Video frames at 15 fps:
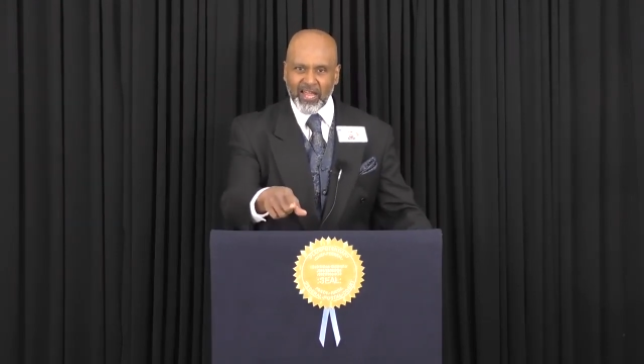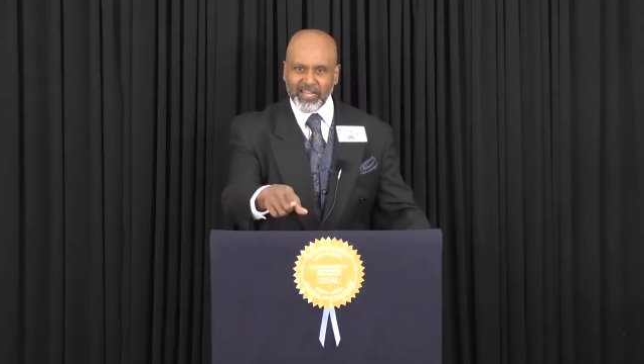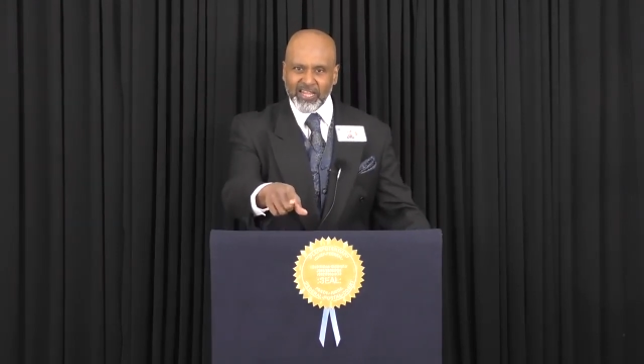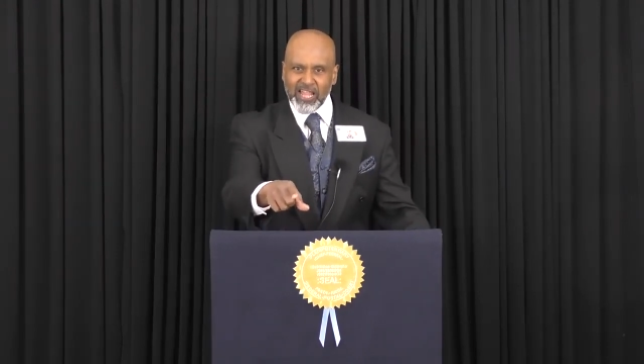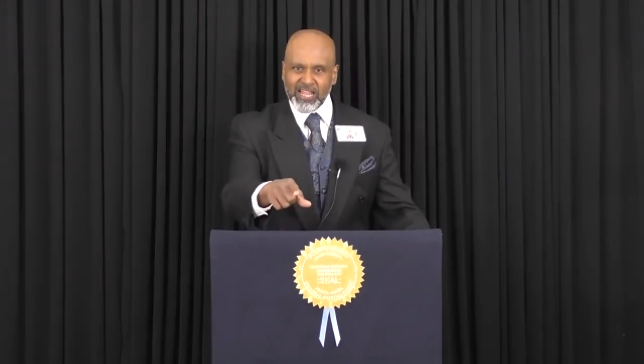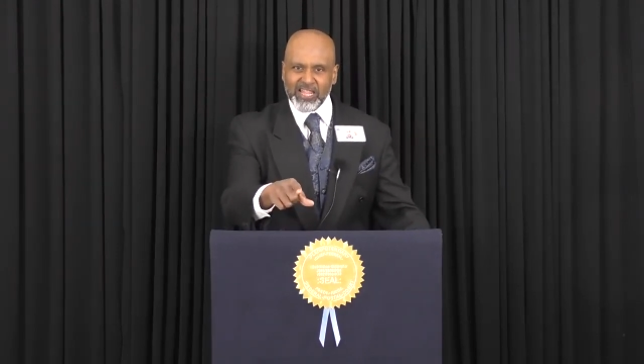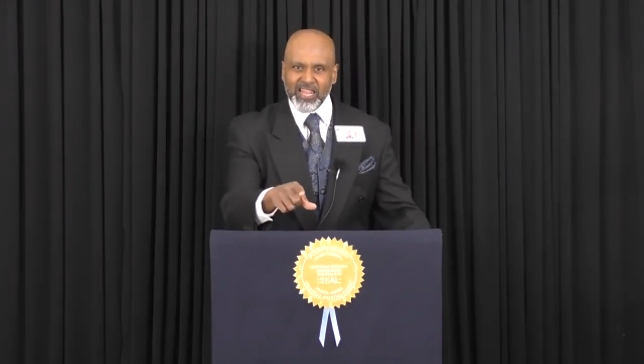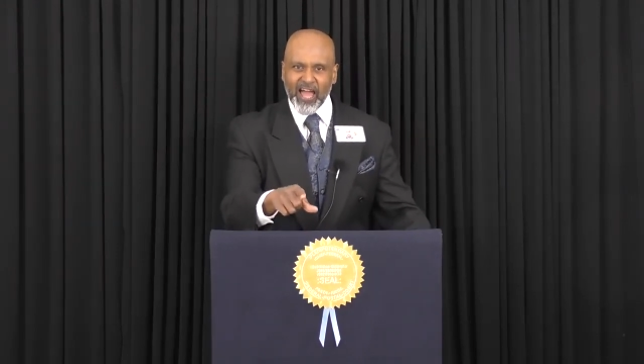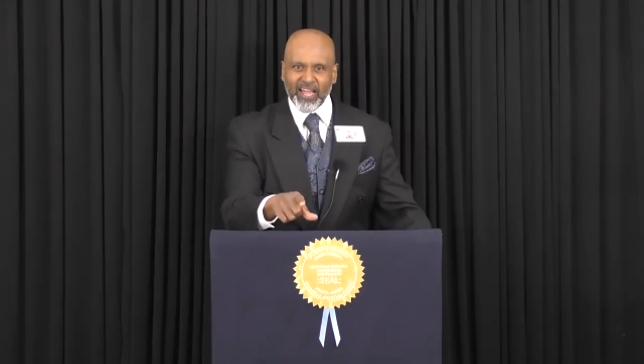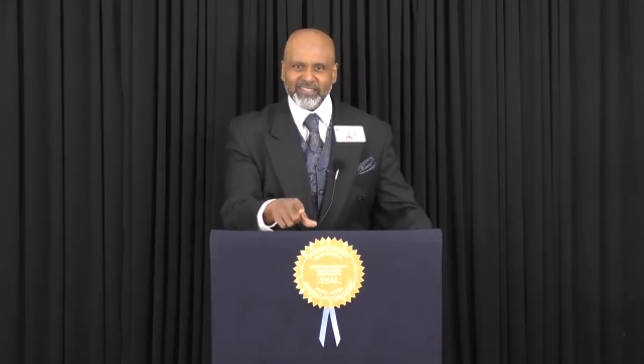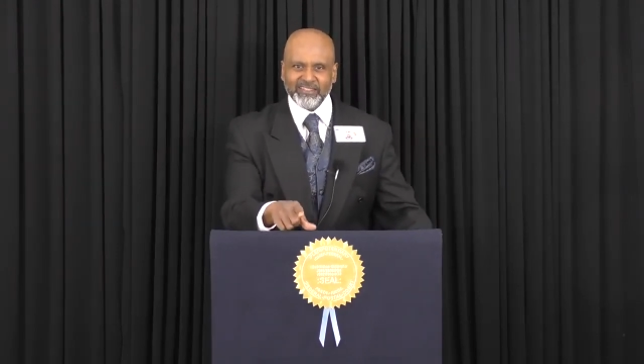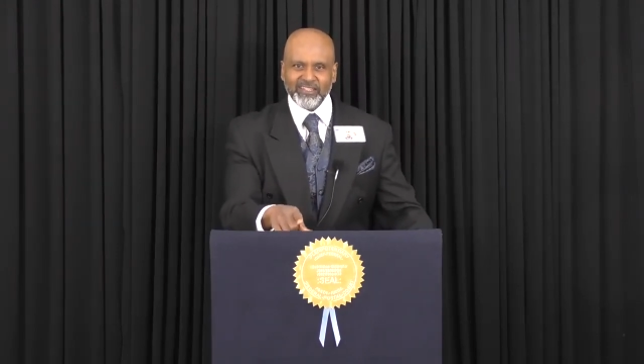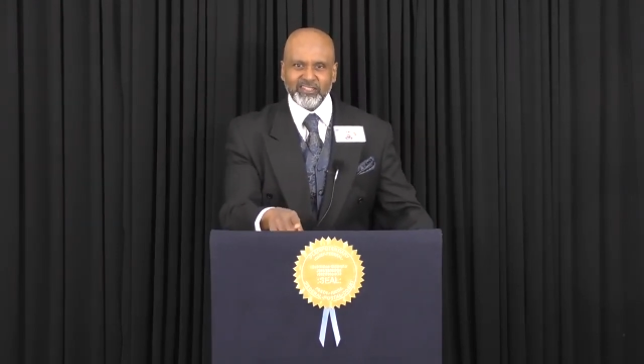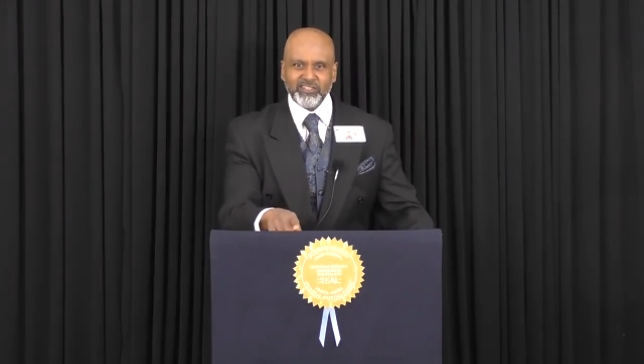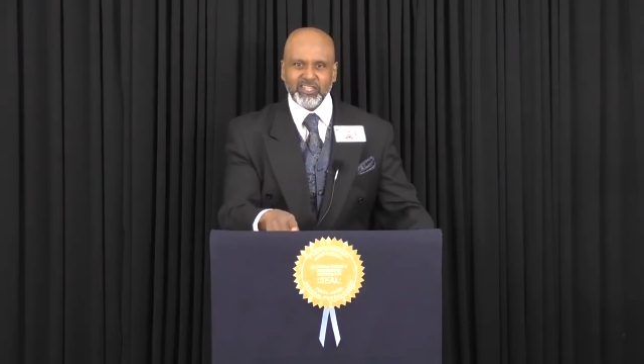and a
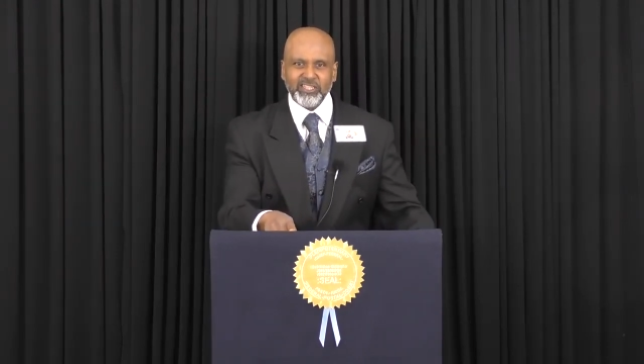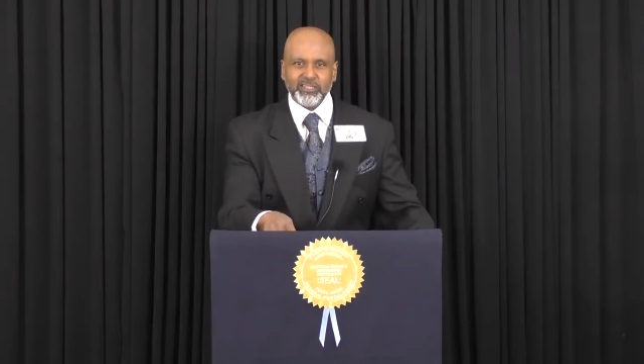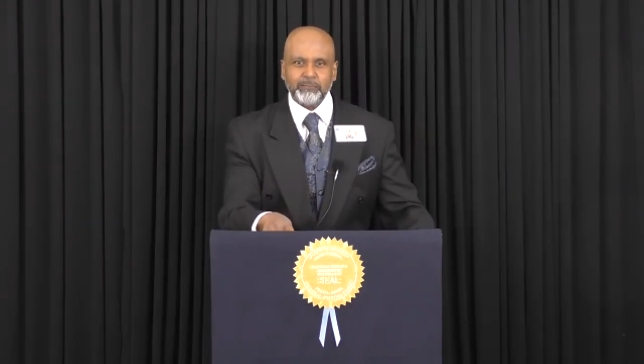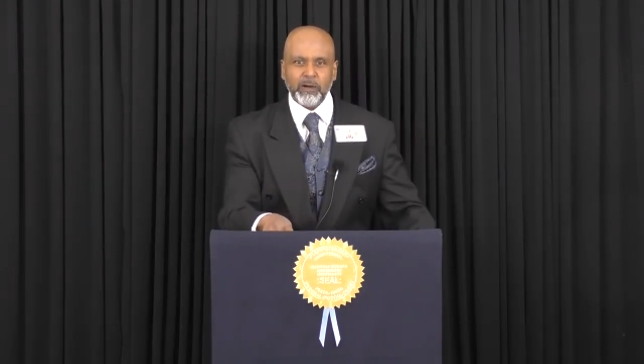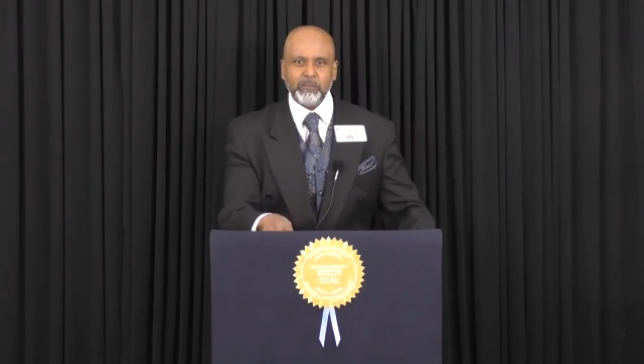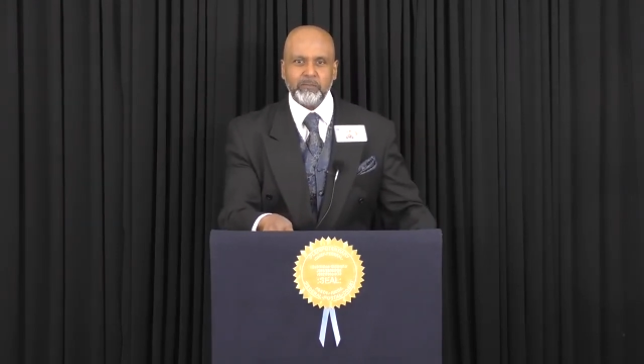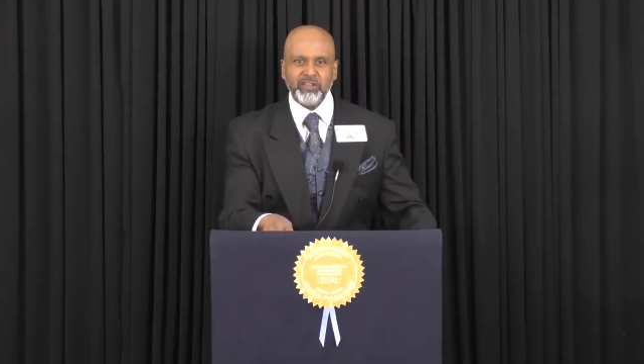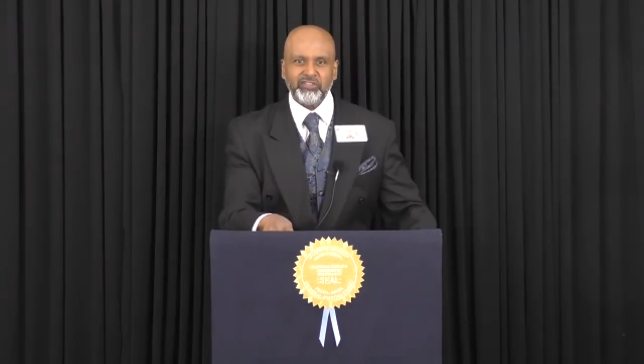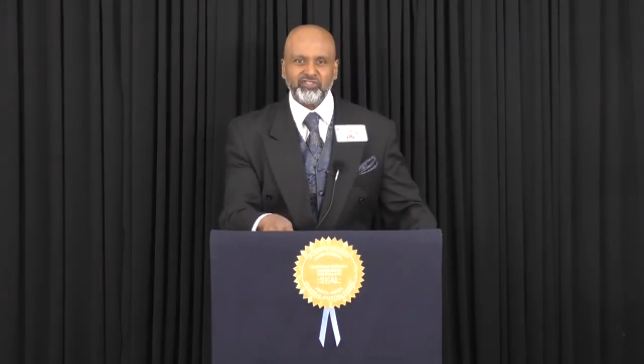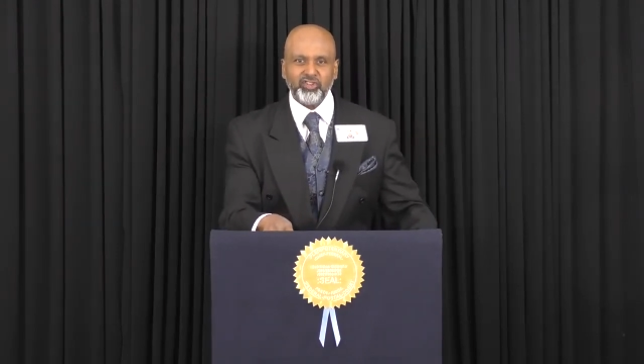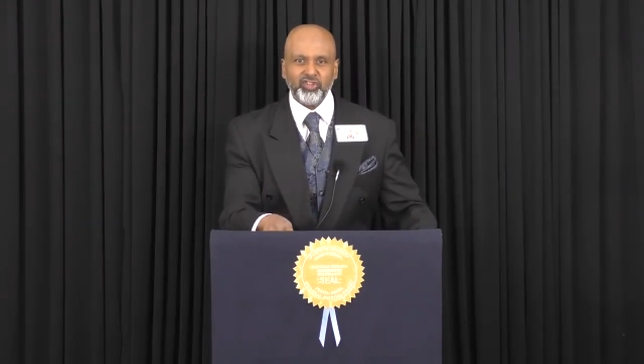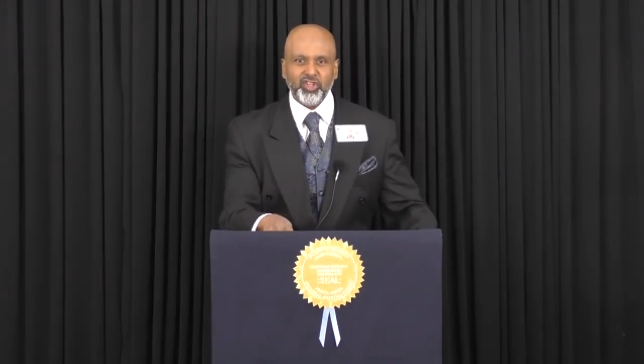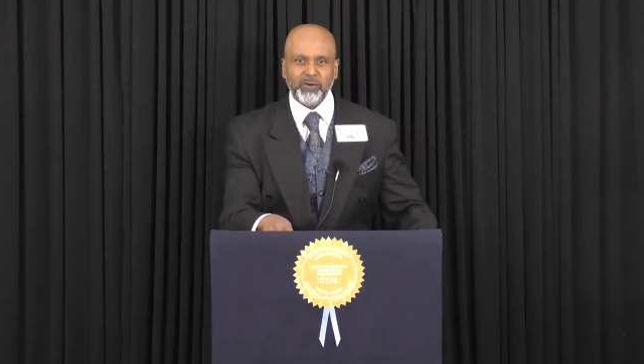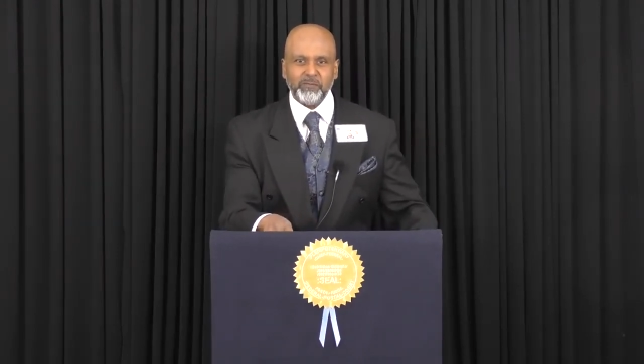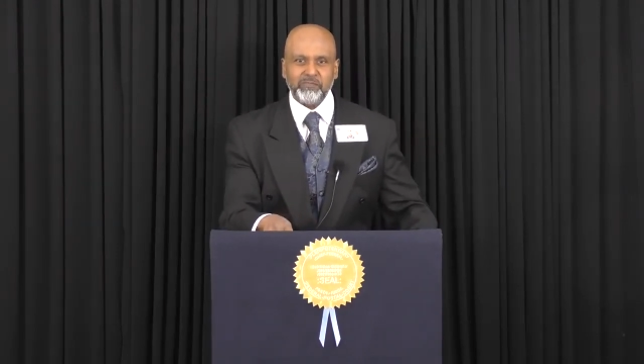license is
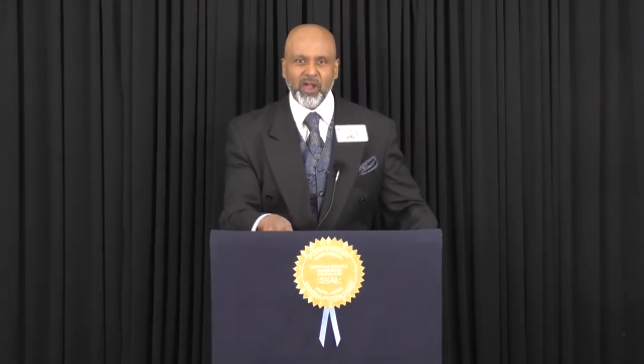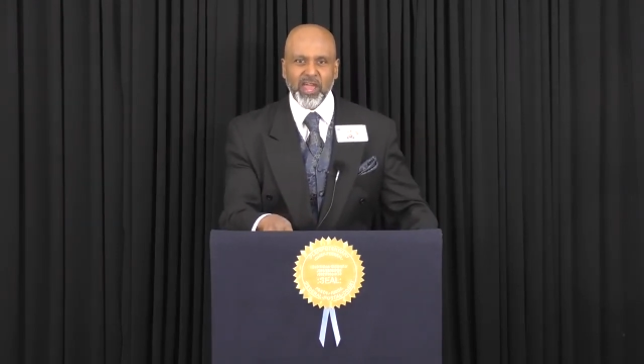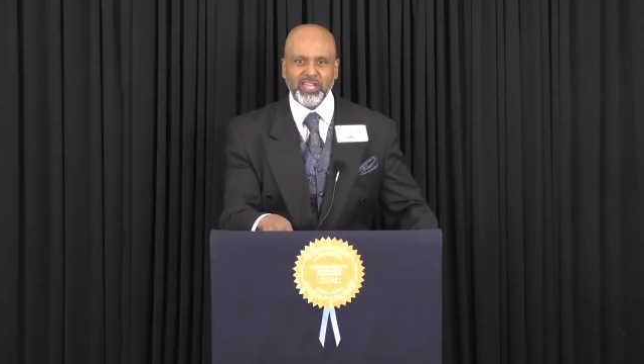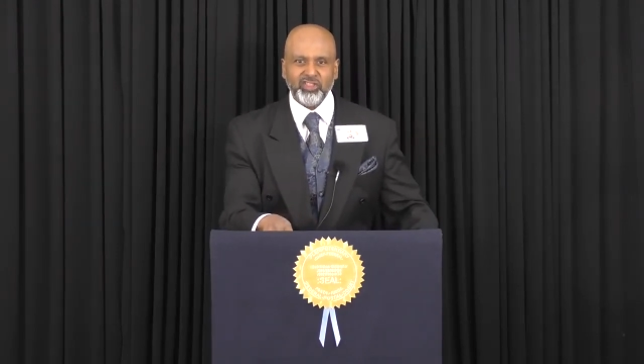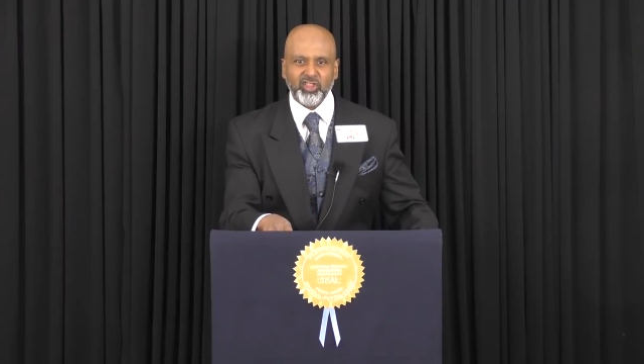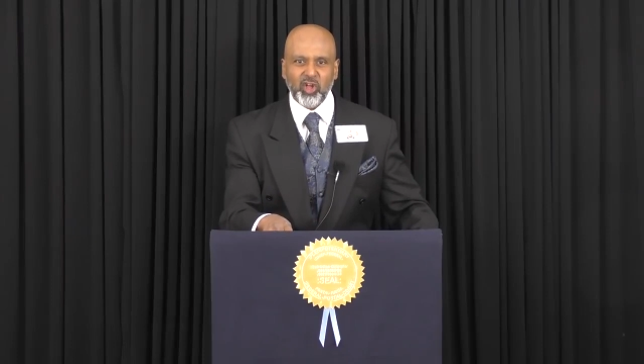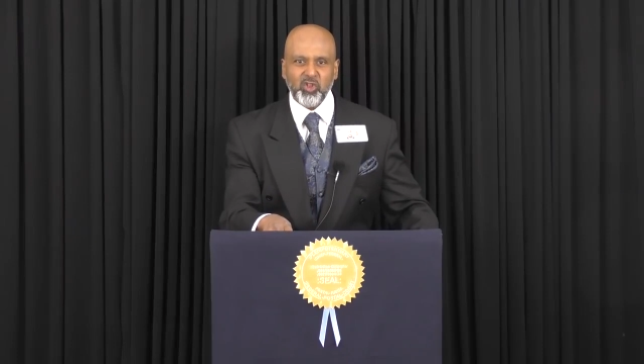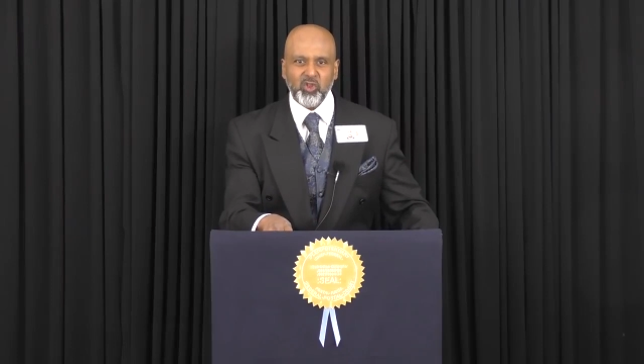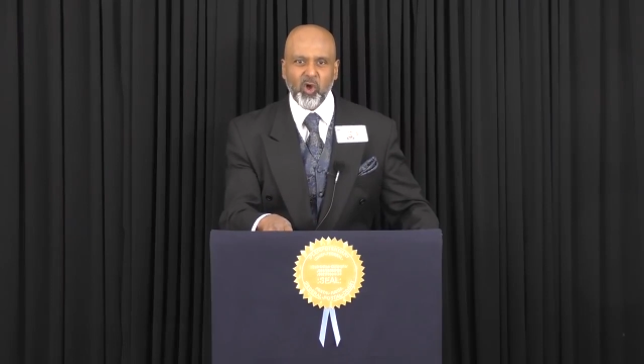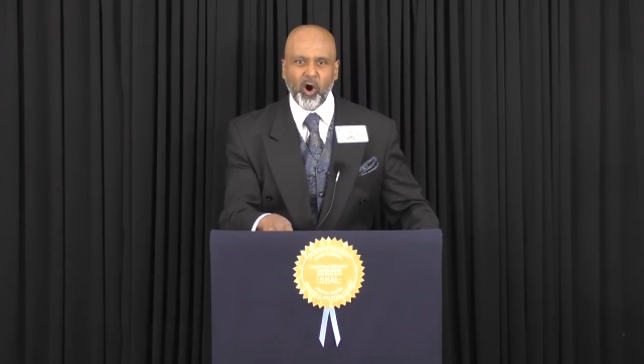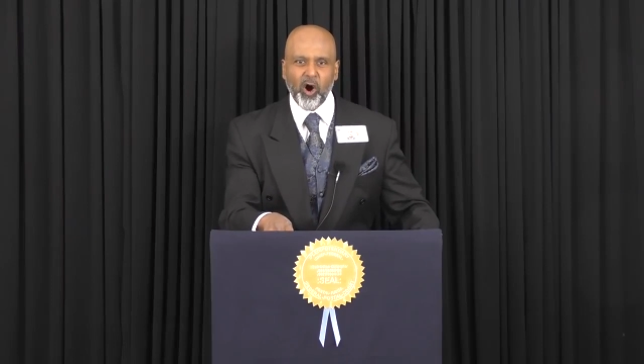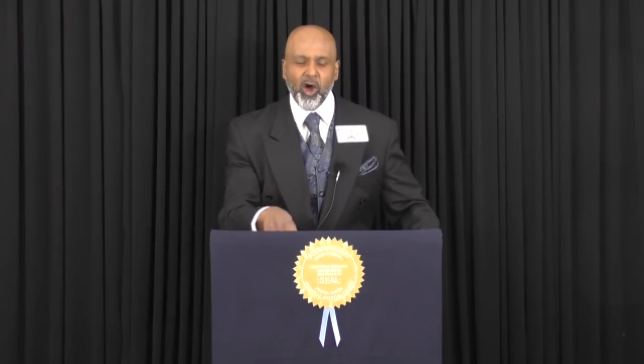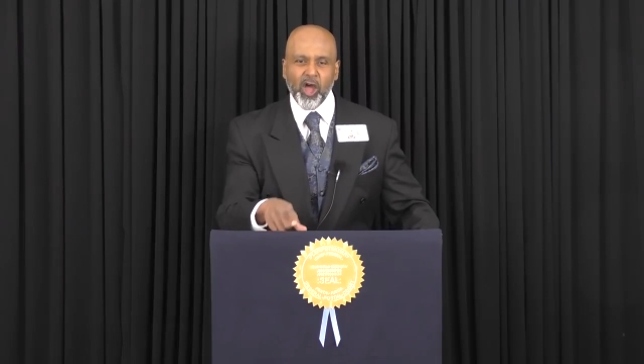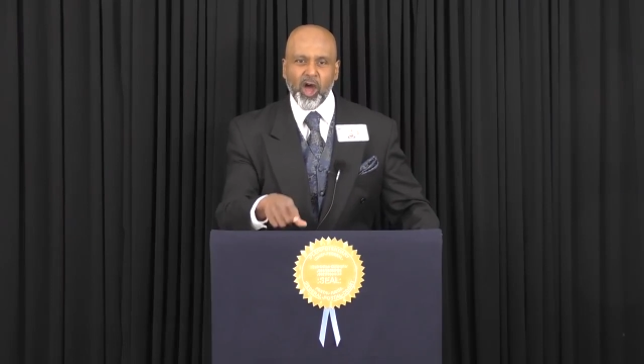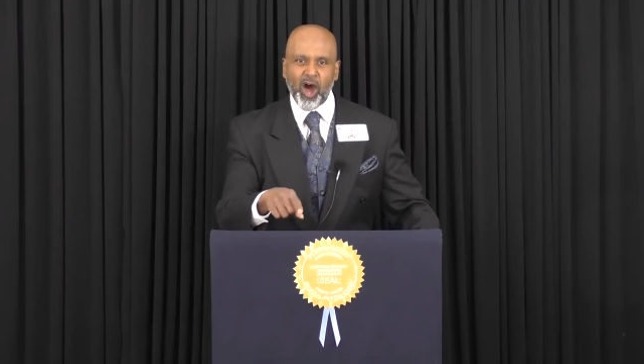permission to break the
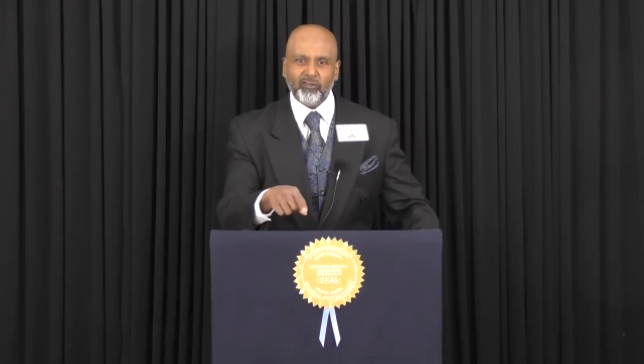law,